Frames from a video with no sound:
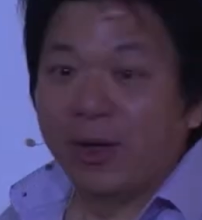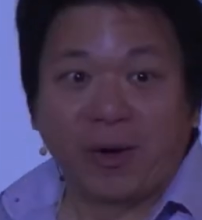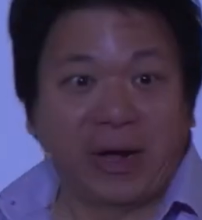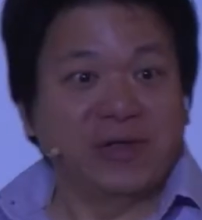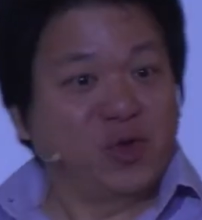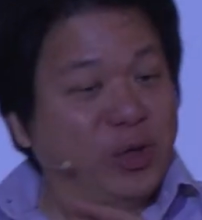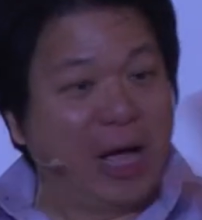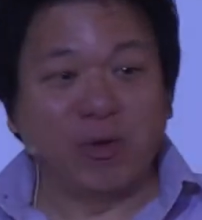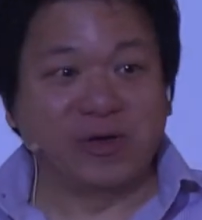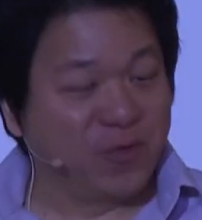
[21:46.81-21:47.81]
All right, so
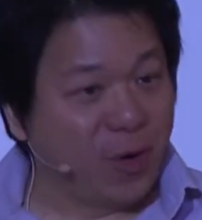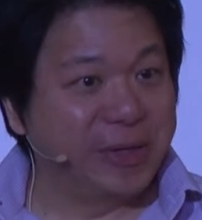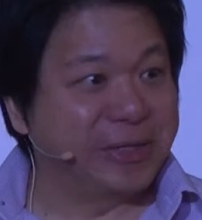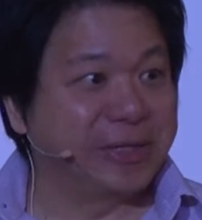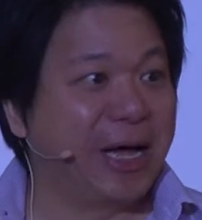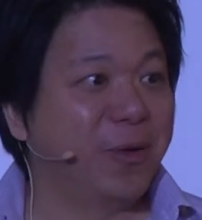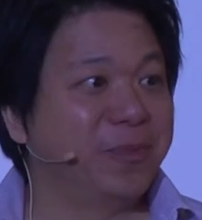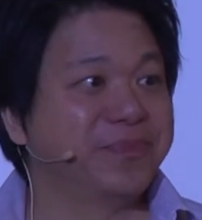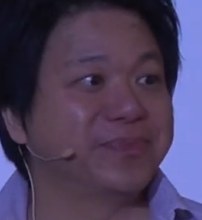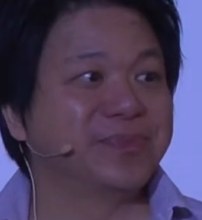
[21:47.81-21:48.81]
now he's vomited out.
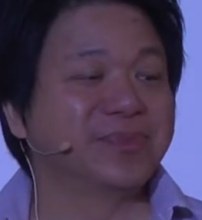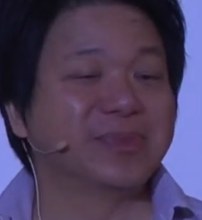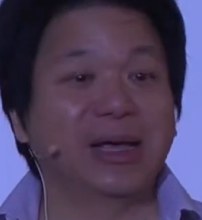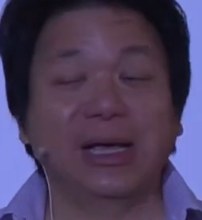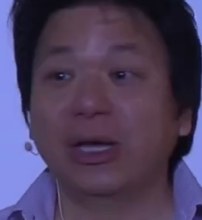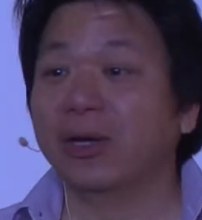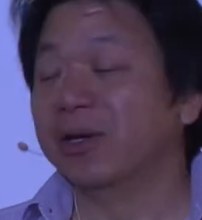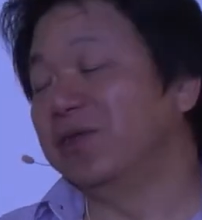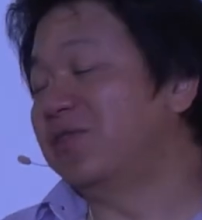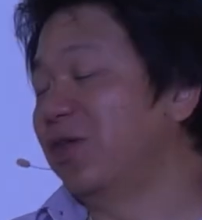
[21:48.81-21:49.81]

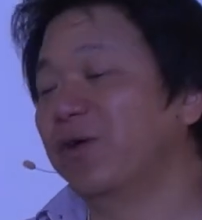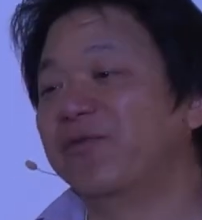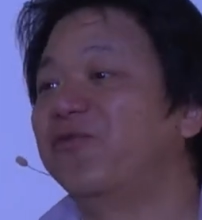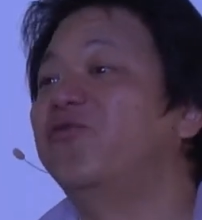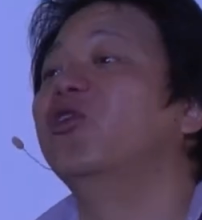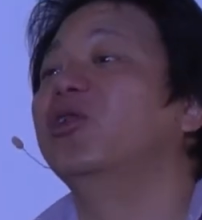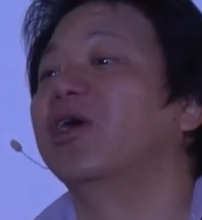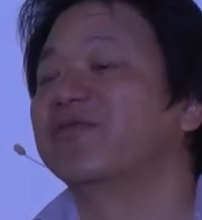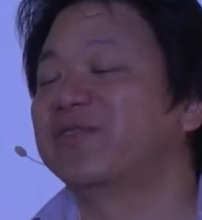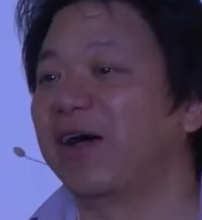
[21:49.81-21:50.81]
He's still full
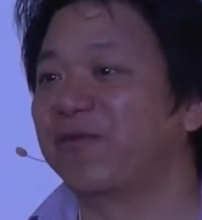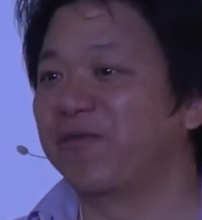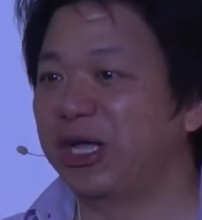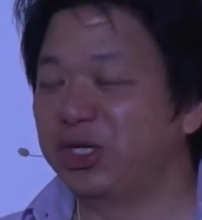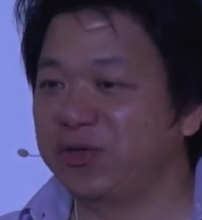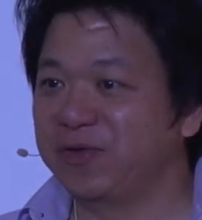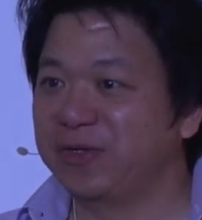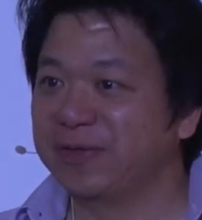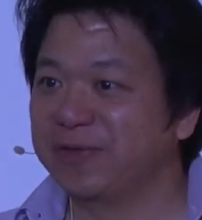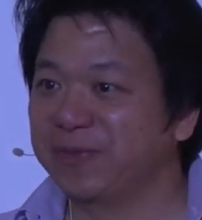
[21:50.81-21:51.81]
of
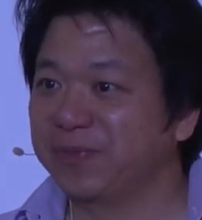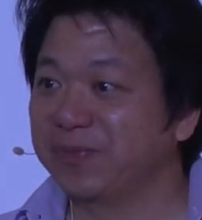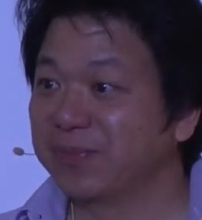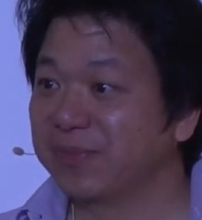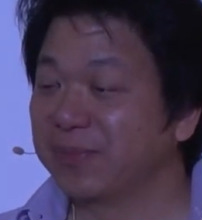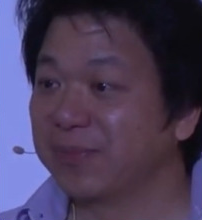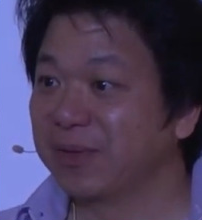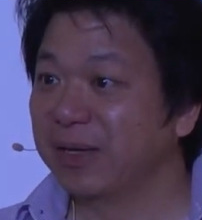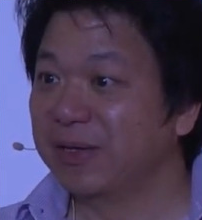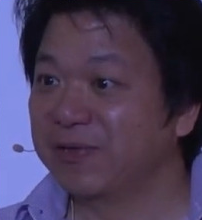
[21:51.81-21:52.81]
self-righteousness,
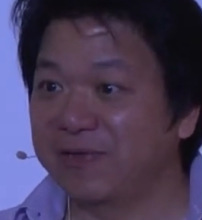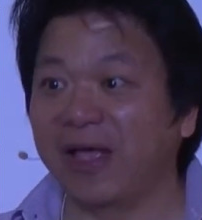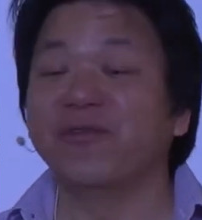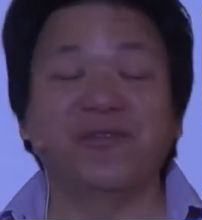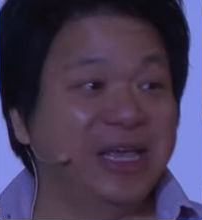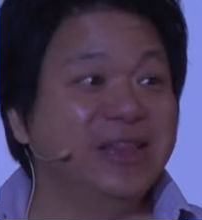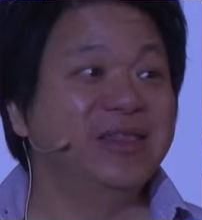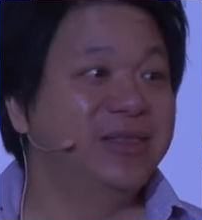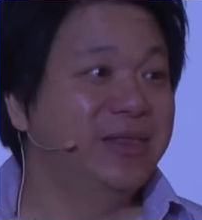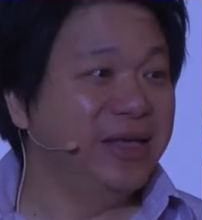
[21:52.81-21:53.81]

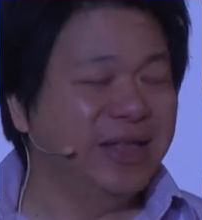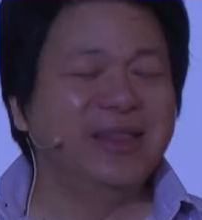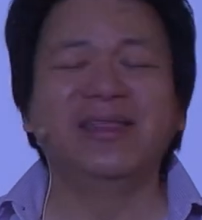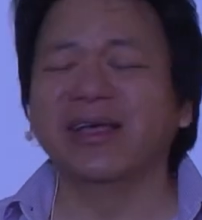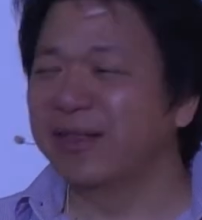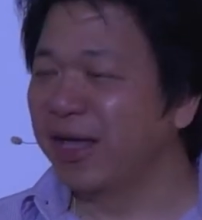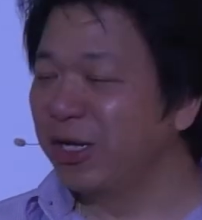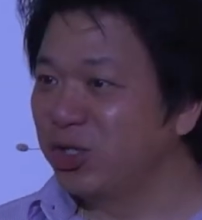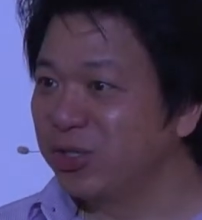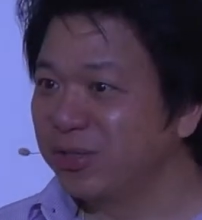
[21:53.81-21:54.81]

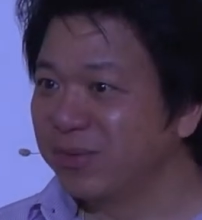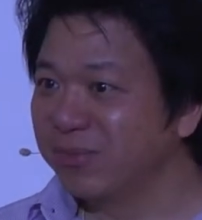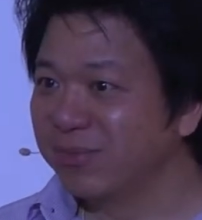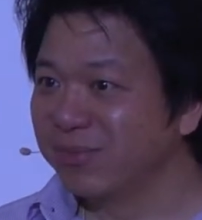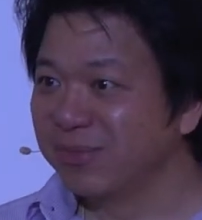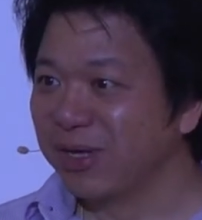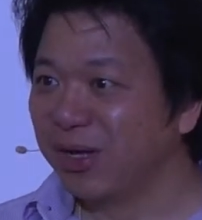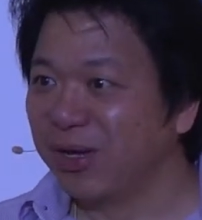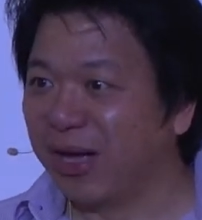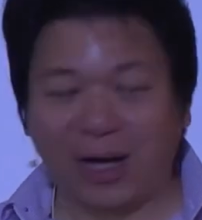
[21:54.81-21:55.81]
self-indignation.
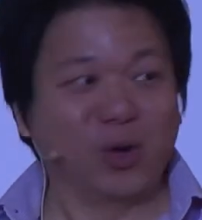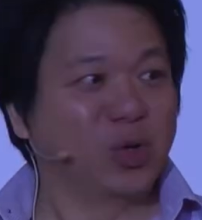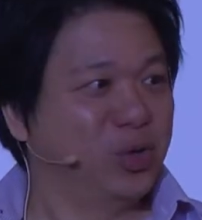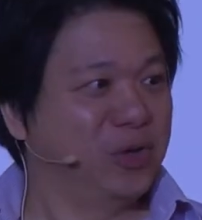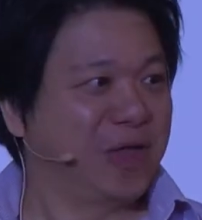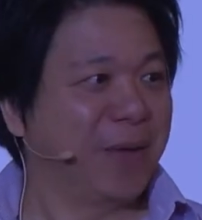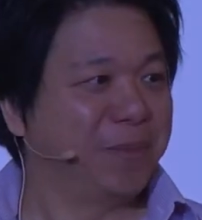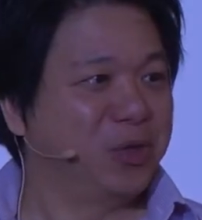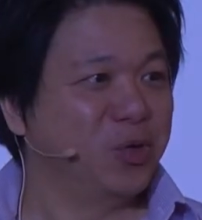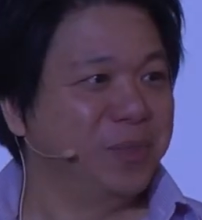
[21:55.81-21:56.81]
How could this
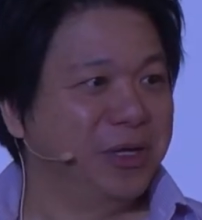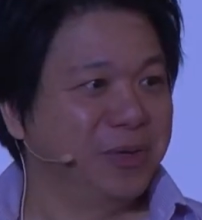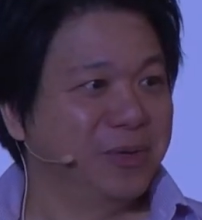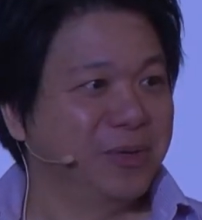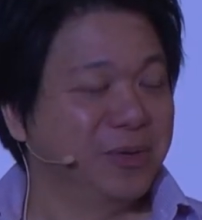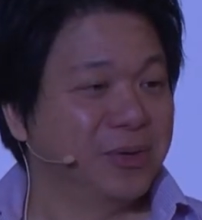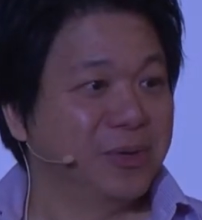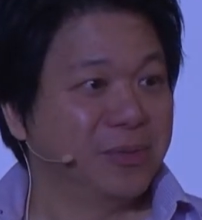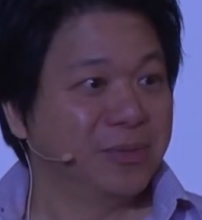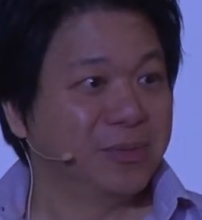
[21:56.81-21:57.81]
happen to me?
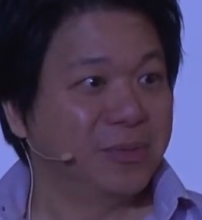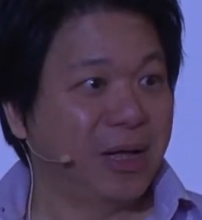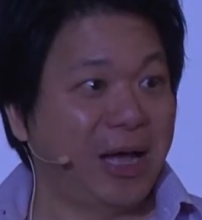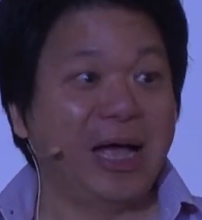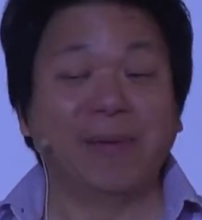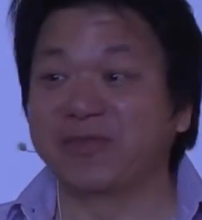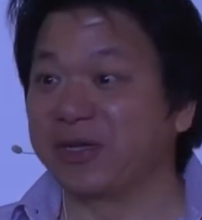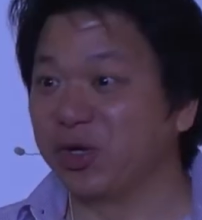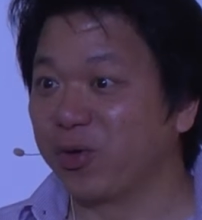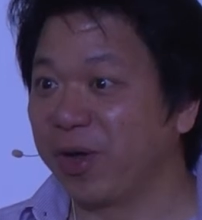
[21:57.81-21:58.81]
I am
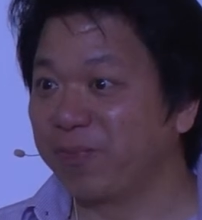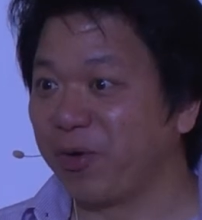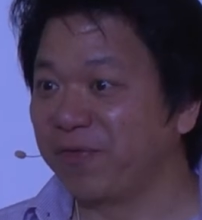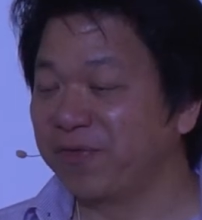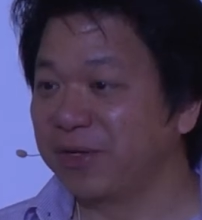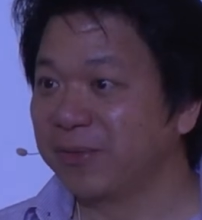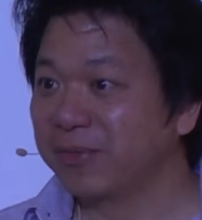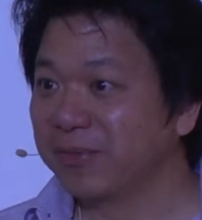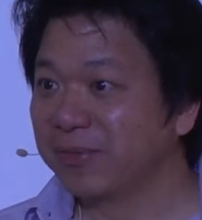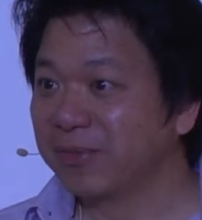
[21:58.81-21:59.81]
such a great prophet.
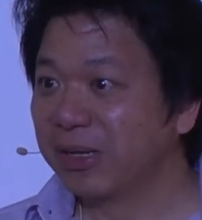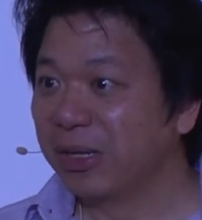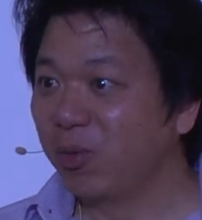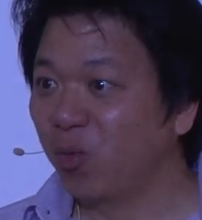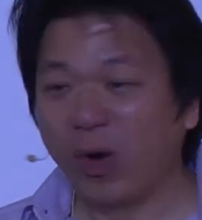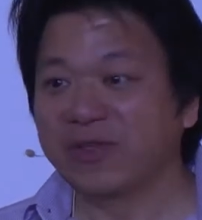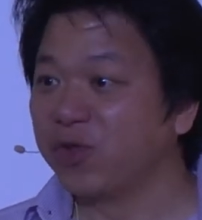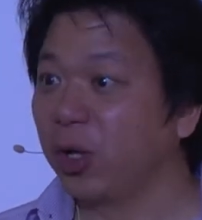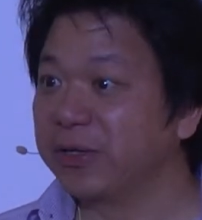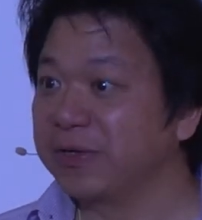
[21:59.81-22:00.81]
What is
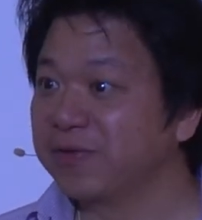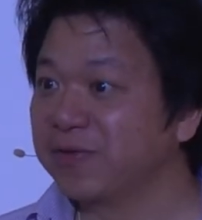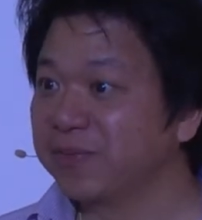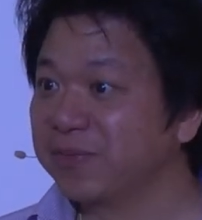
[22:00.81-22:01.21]
all this?